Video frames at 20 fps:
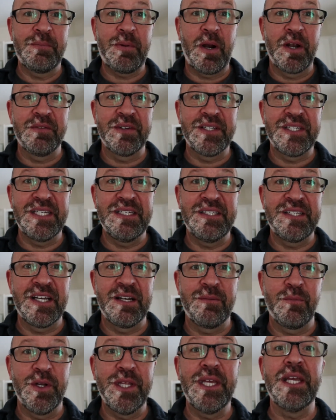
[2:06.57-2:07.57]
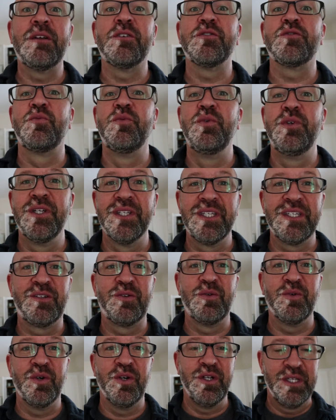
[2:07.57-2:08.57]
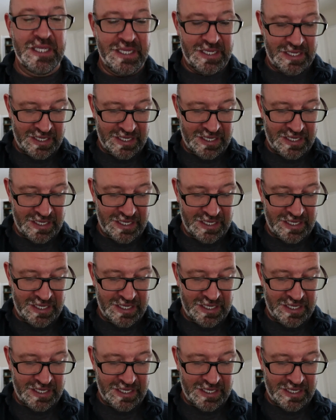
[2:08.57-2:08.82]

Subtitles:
part of a tea ceremony, and it was really cool.